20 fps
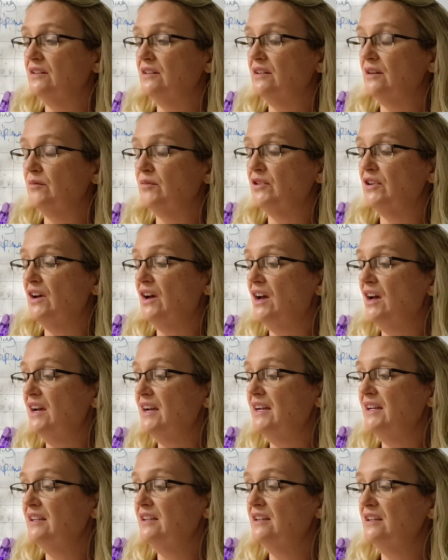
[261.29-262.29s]
Number
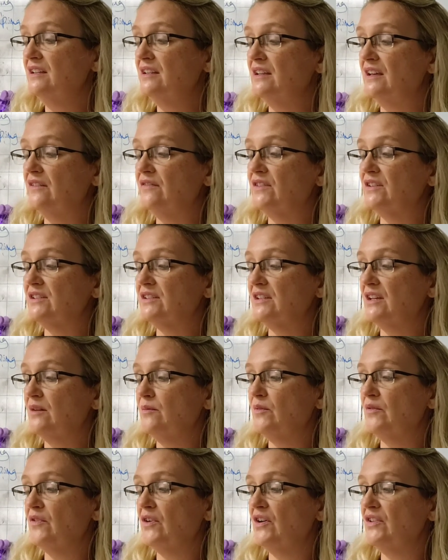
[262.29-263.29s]
9, if the
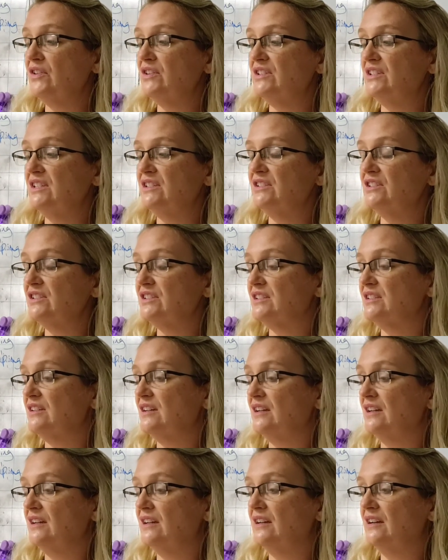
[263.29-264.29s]
sum of all the digits
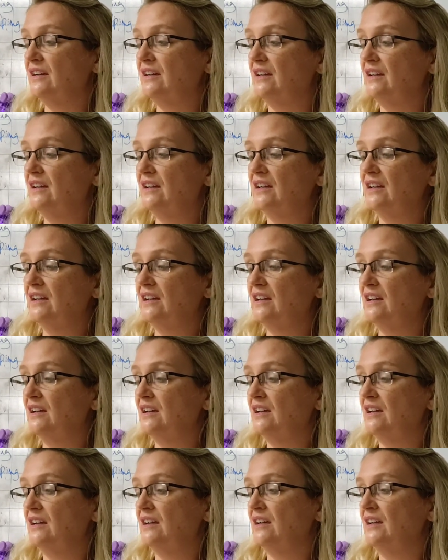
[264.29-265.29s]

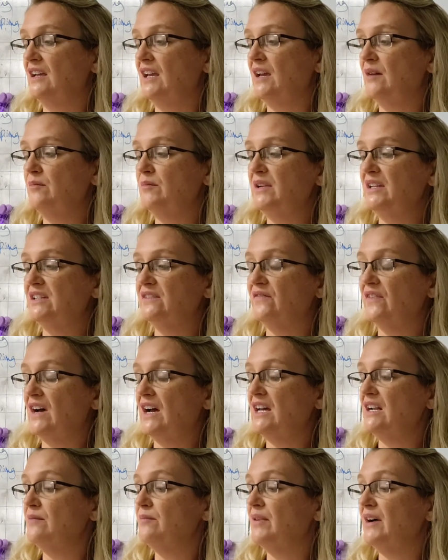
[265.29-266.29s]
can be
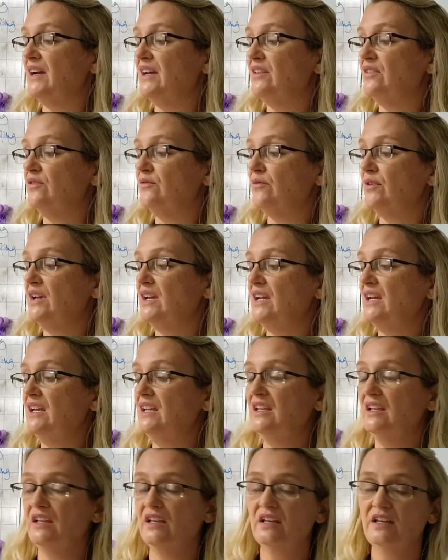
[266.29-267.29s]
divided by
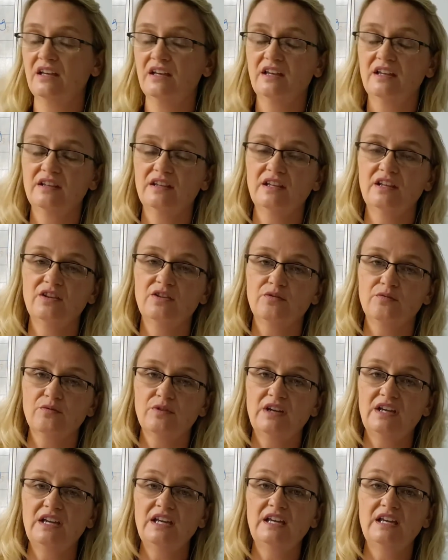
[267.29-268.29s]
3, then
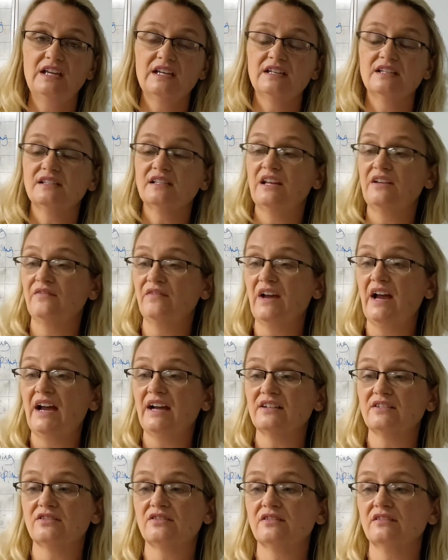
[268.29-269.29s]
3 is a
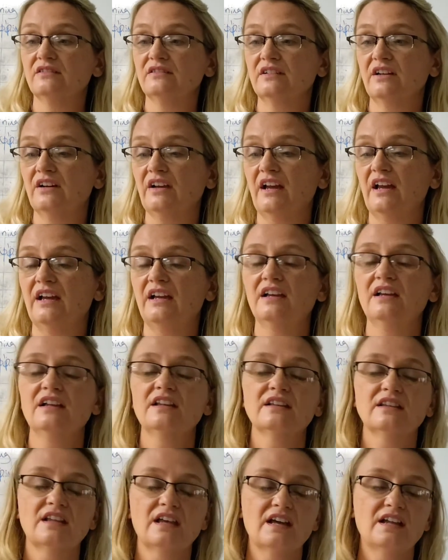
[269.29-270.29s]
factor. Okay,
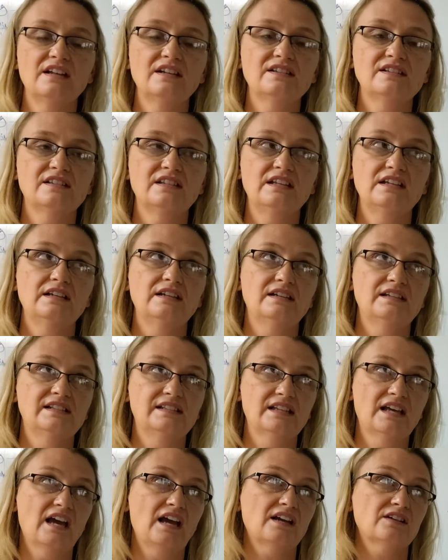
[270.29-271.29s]
that is the
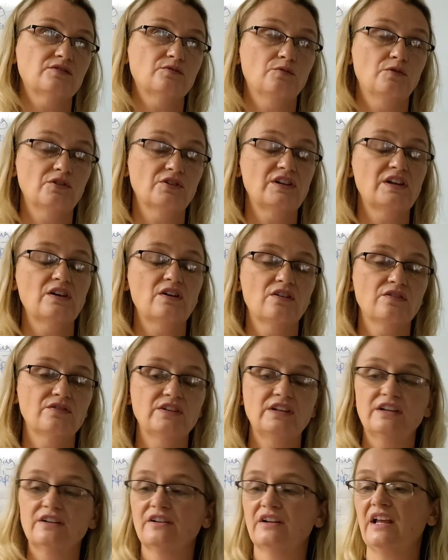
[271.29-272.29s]
exact wording off
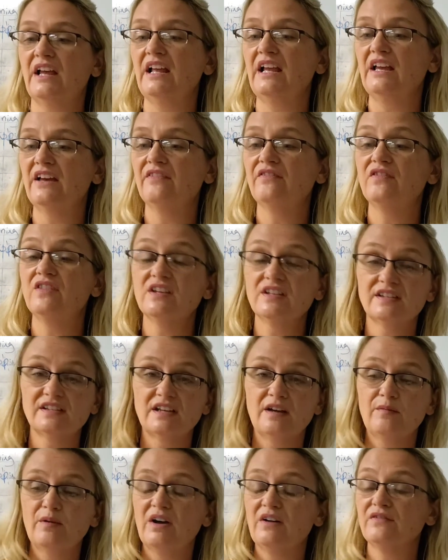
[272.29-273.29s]
the internet. If the
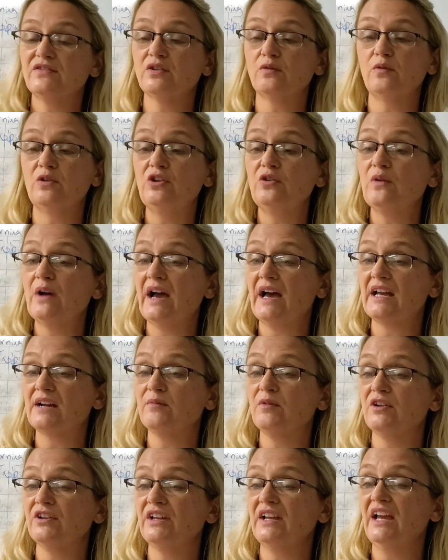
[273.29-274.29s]
sum of, so when you add
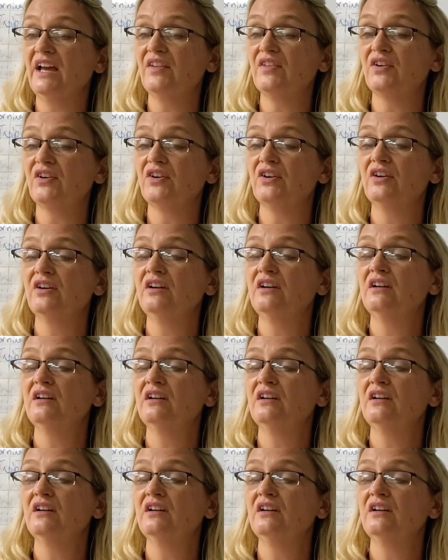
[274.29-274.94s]
them all together,